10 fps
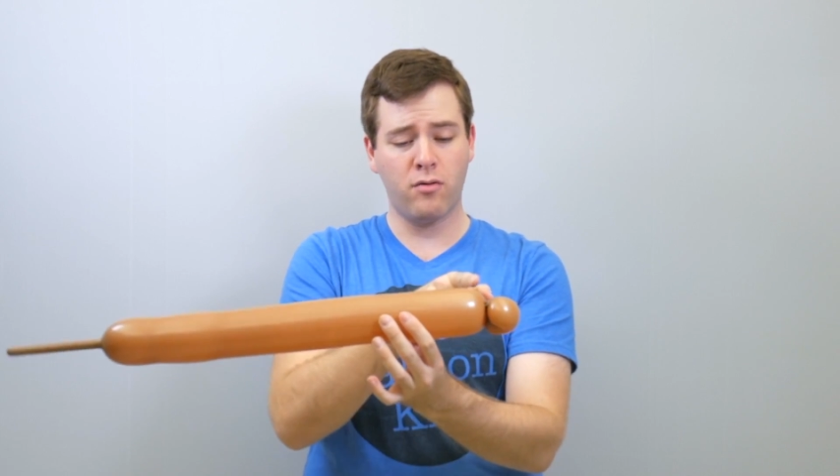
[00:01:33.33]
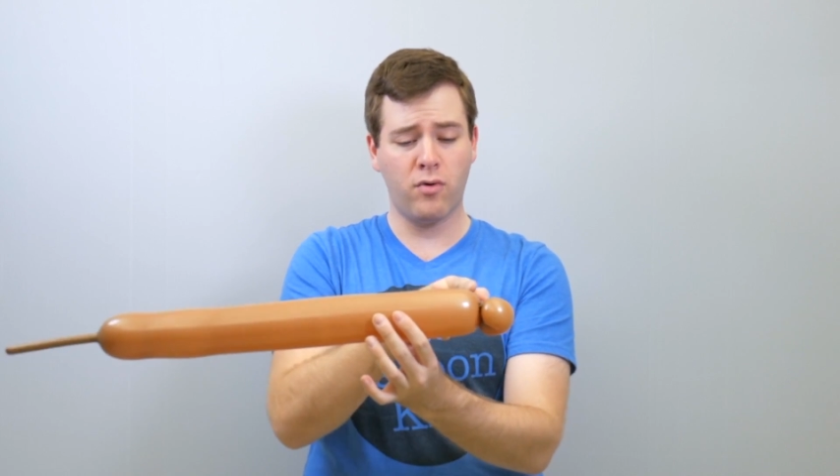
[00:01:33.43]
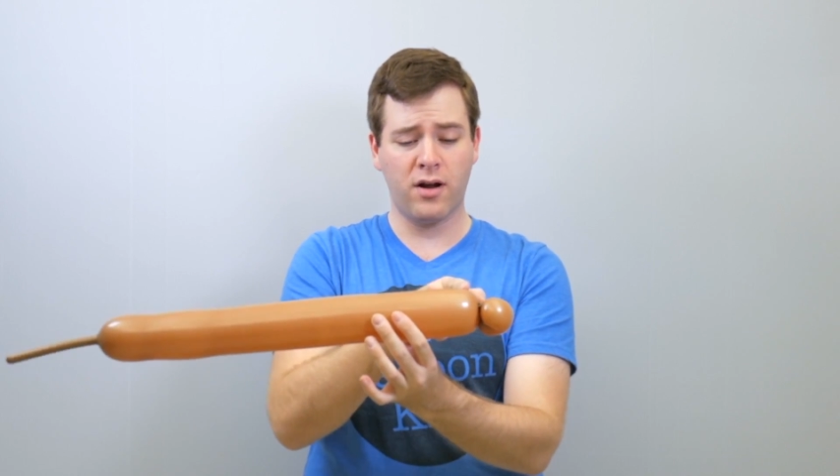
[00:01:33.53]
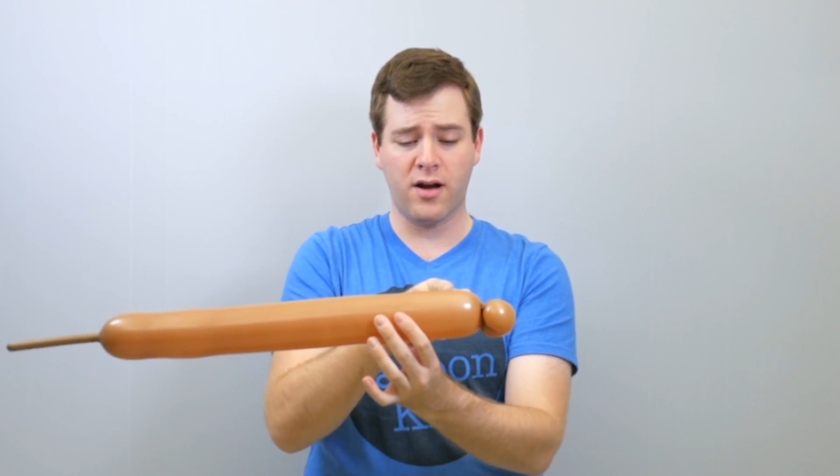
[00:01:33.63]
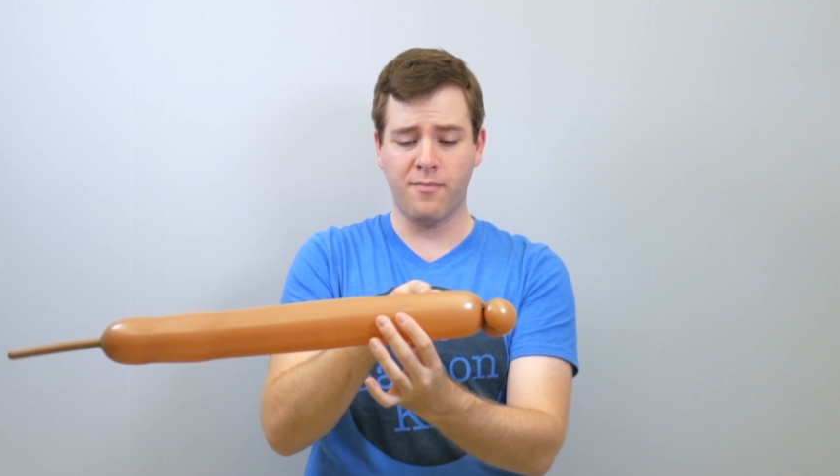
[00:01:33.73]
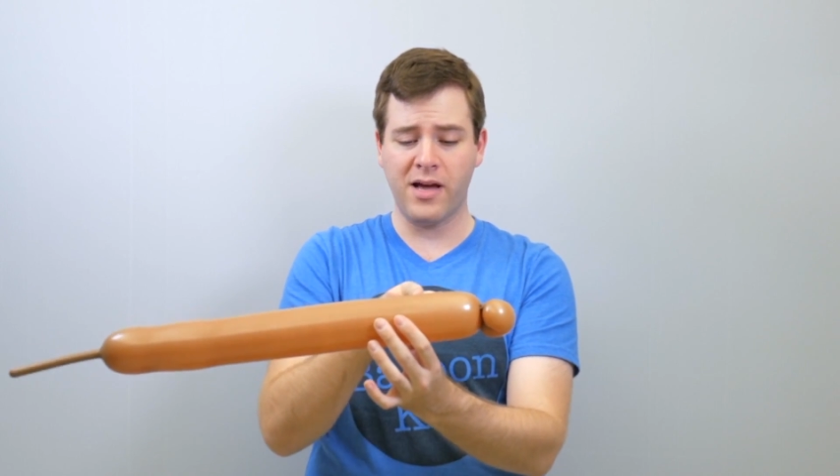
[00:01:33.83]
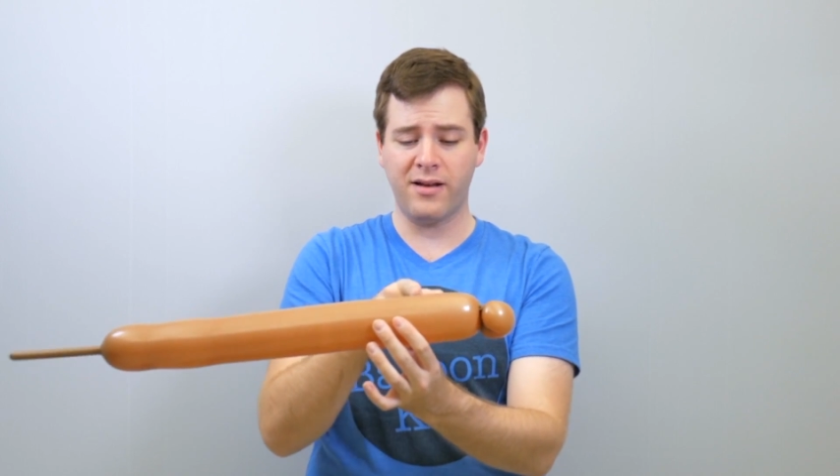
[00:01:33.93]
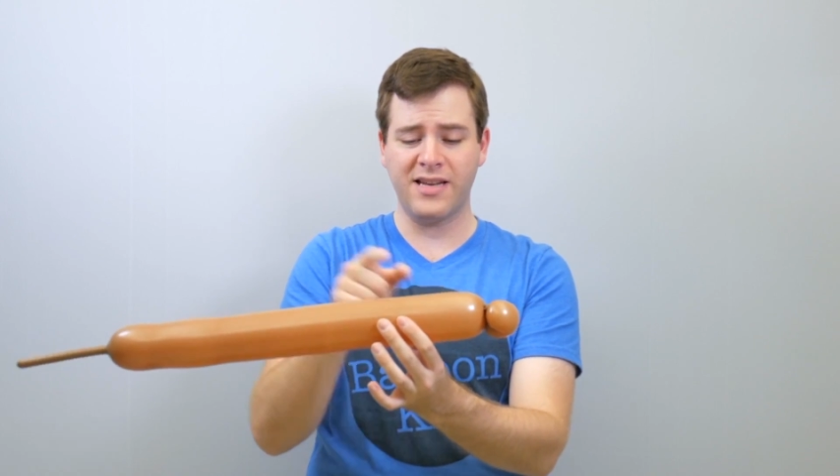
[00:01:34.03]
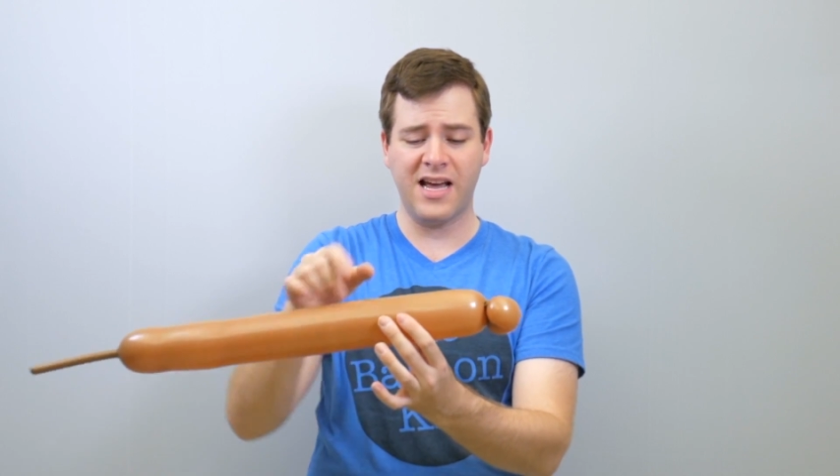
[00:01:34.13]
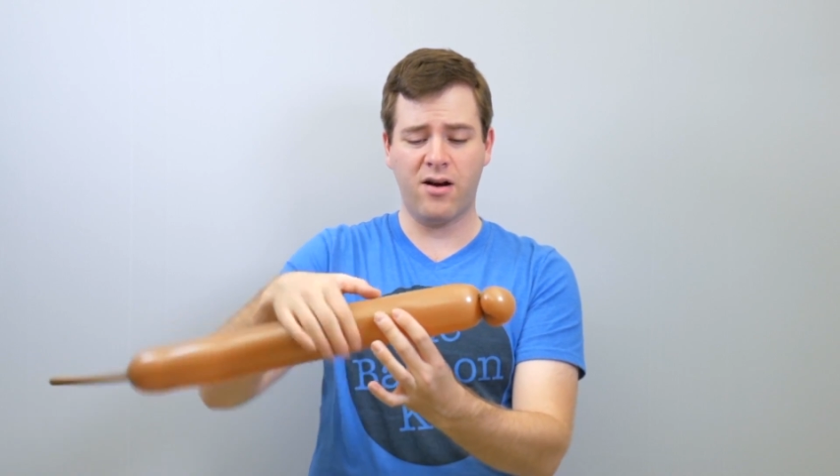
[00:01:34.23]
want to come
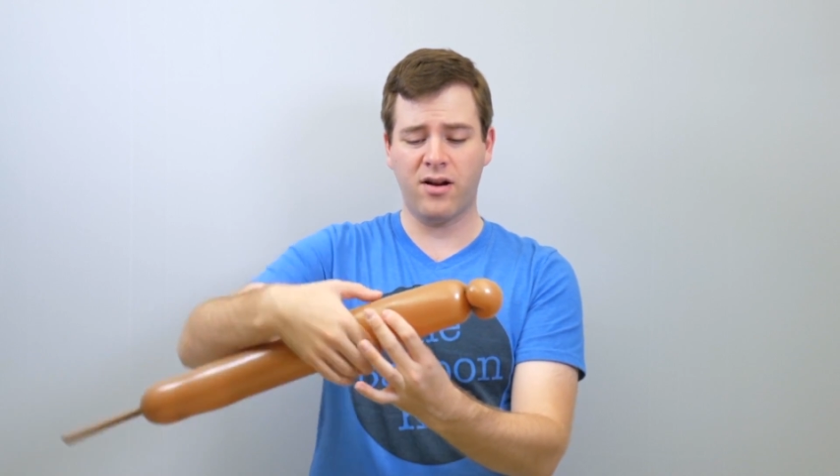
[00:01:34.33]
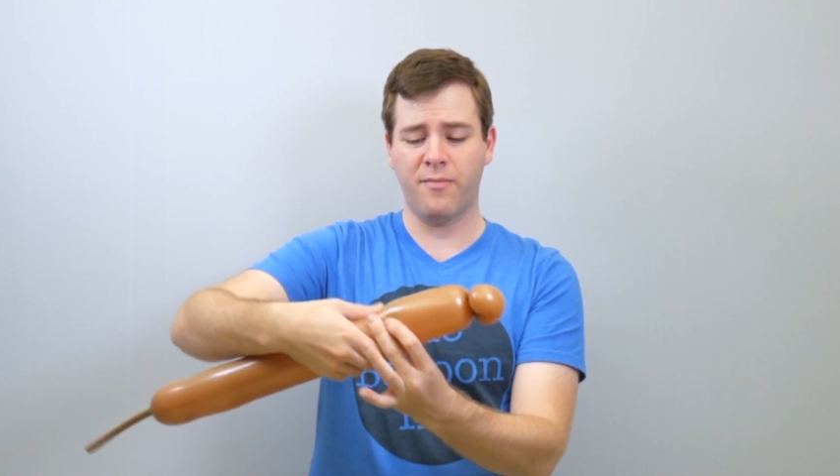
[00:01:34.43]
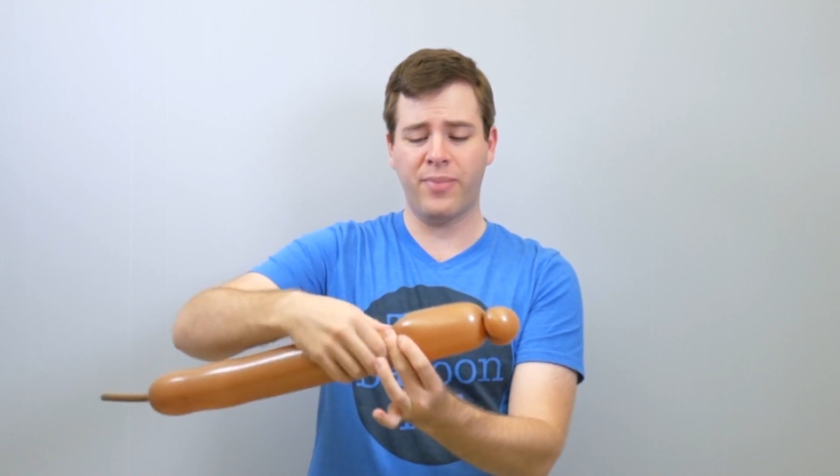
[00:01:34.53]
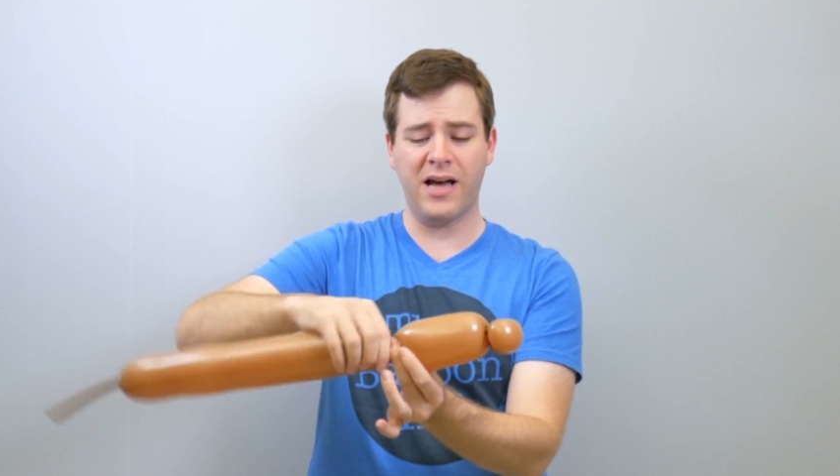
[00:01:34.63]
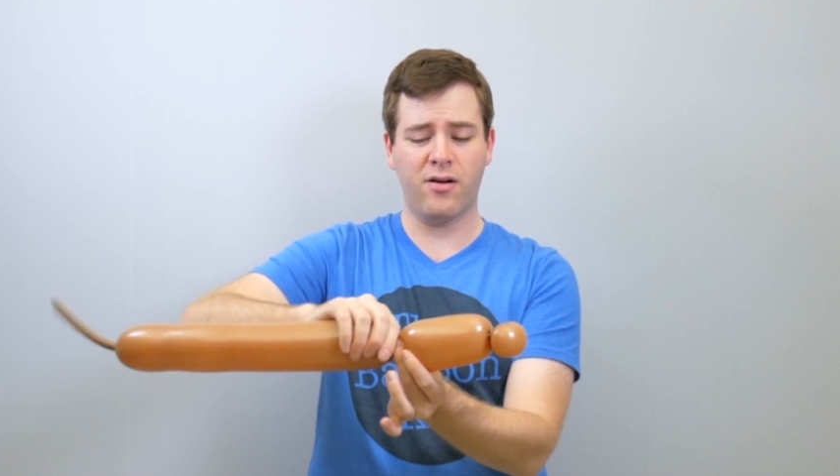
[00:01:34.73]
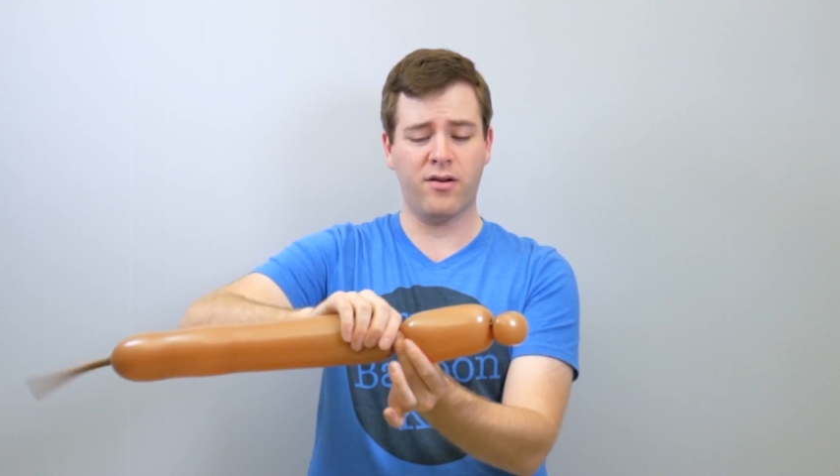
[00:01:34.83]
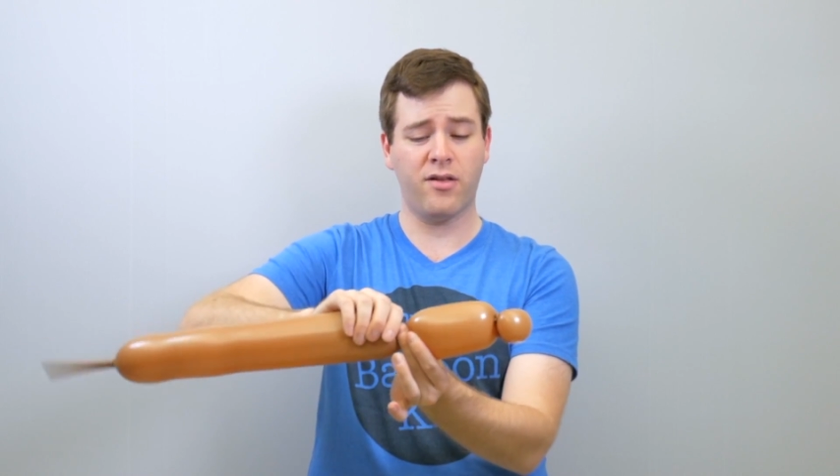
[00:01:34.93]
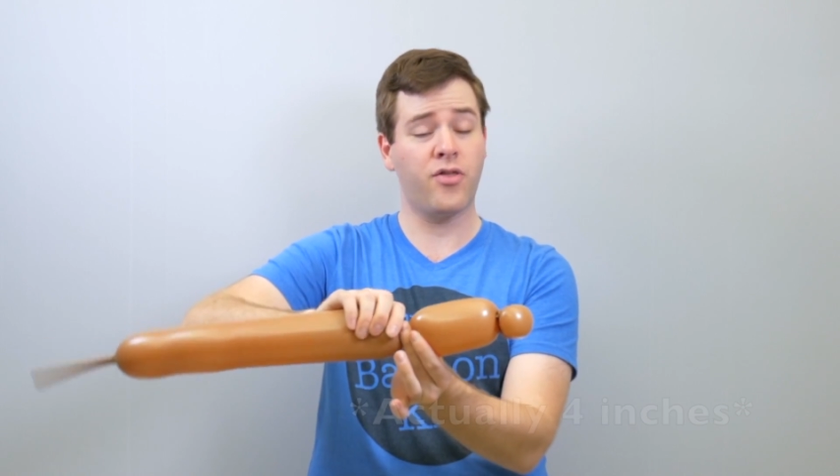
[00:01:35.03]
down about